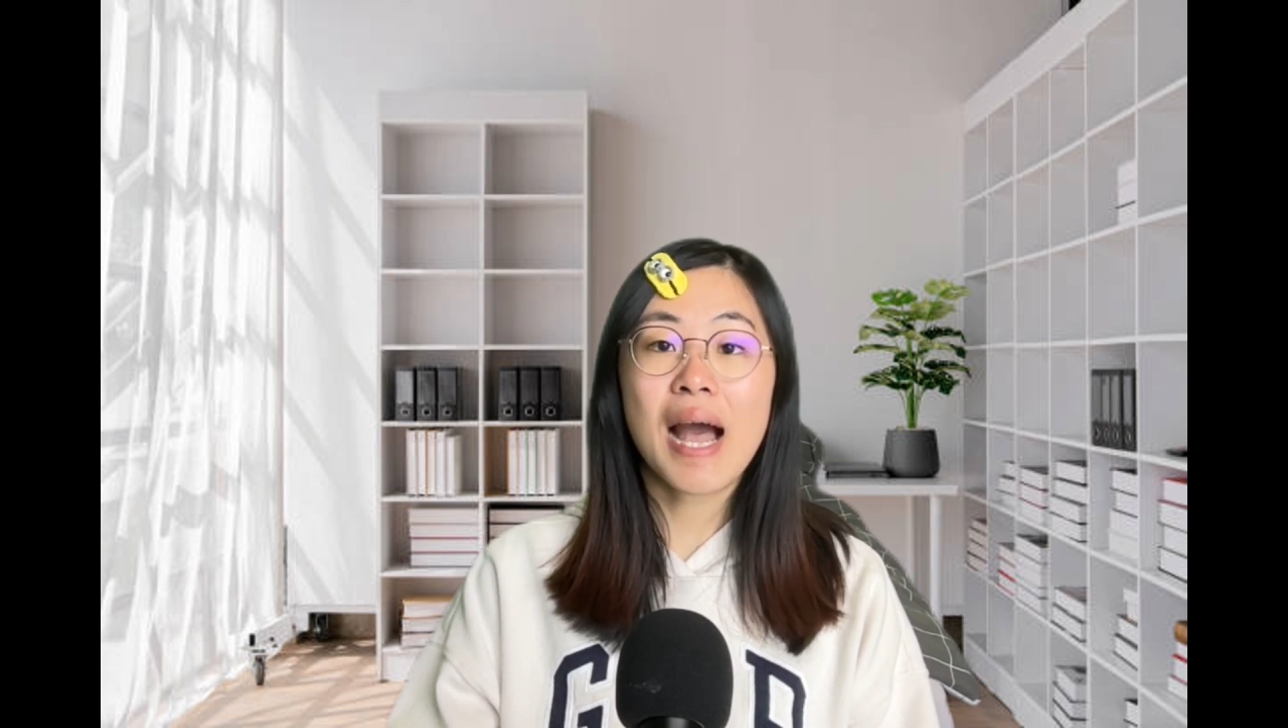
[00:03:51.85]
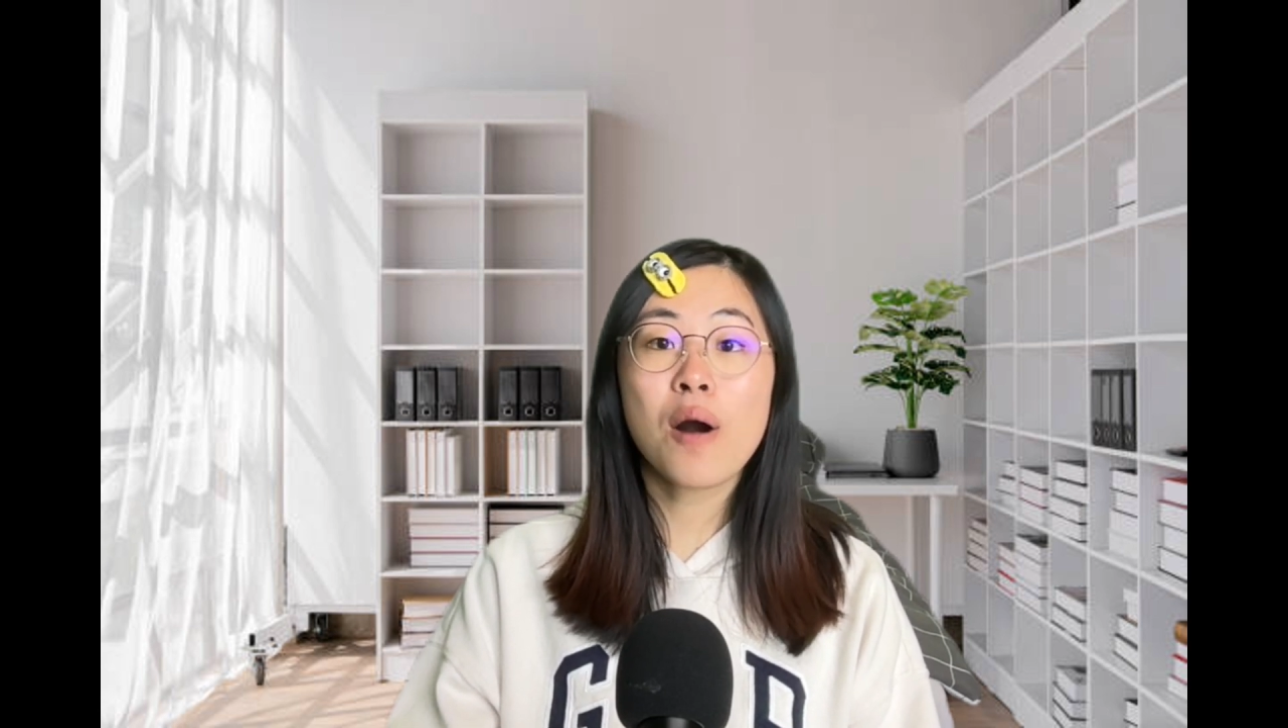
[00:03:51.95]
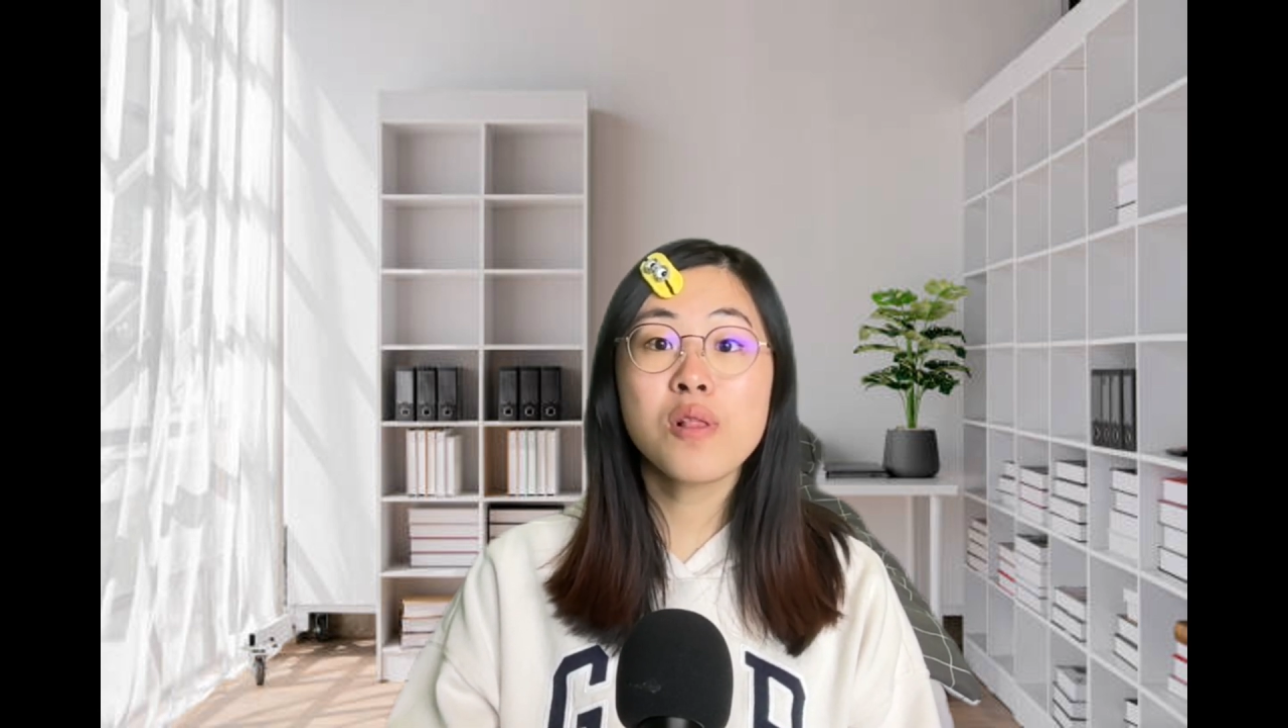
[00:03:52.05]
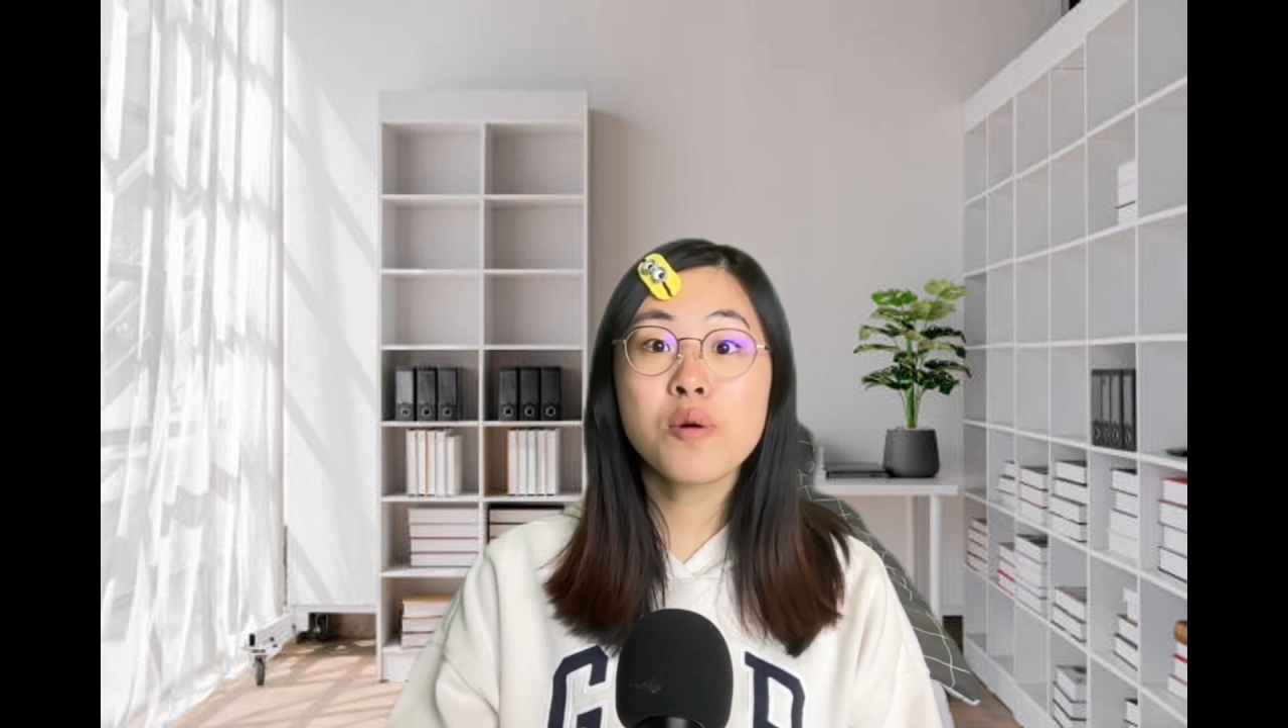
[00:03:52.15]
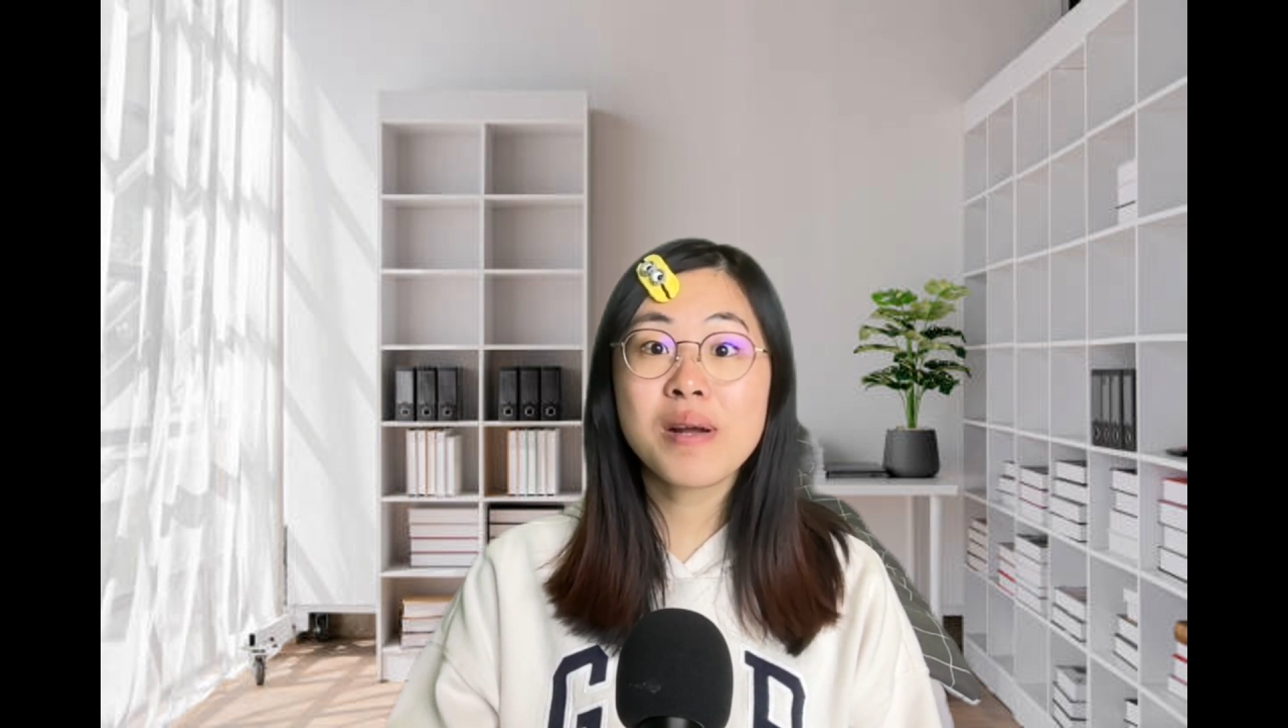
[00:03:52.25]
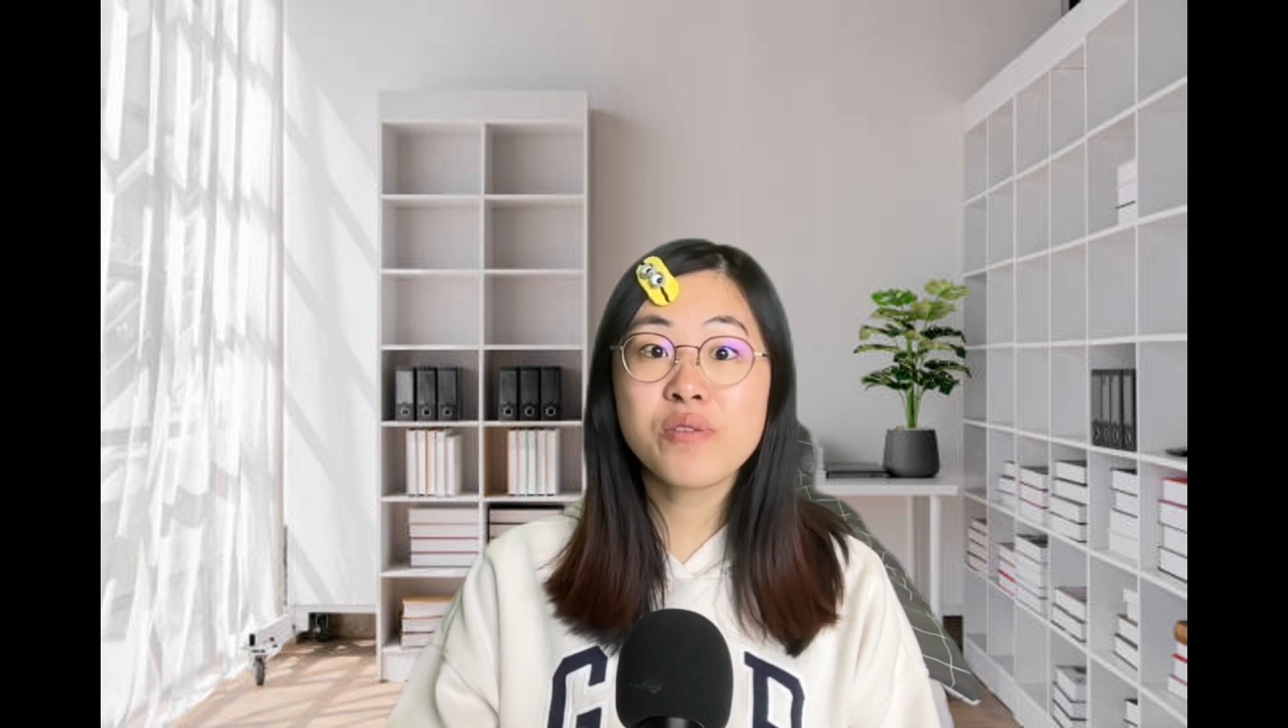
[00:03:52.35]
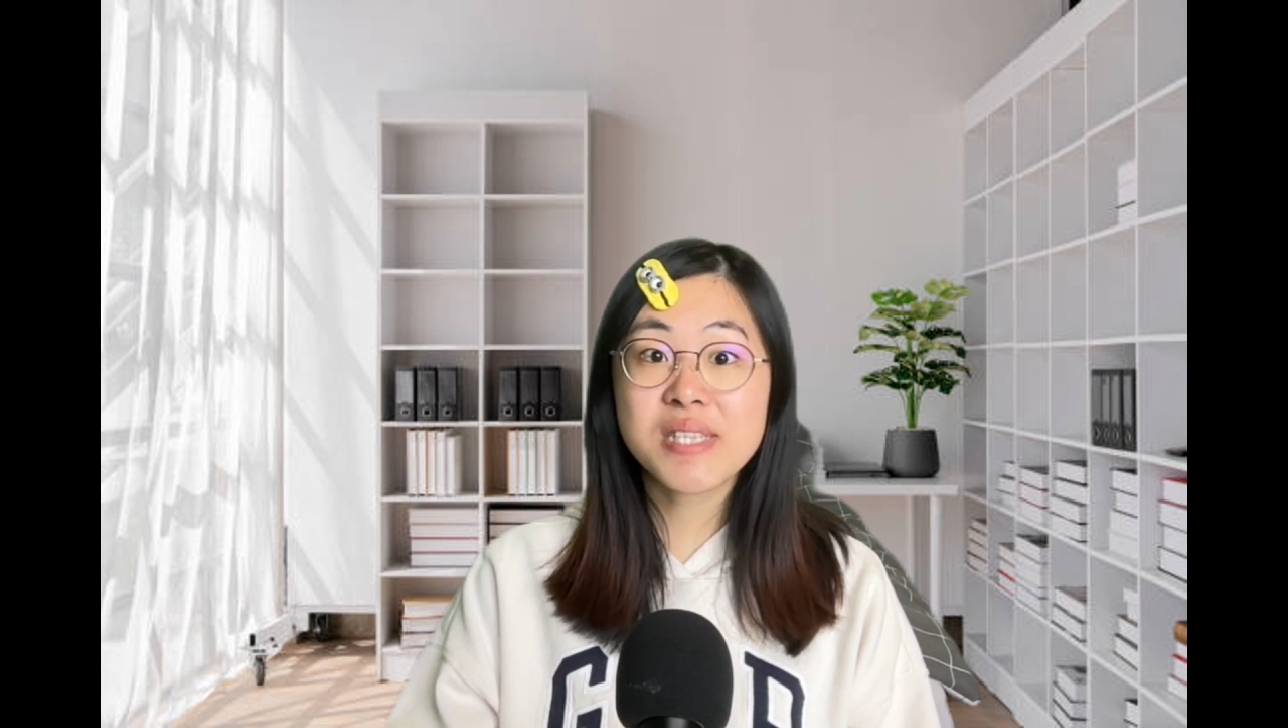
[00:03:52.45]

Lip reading: how long my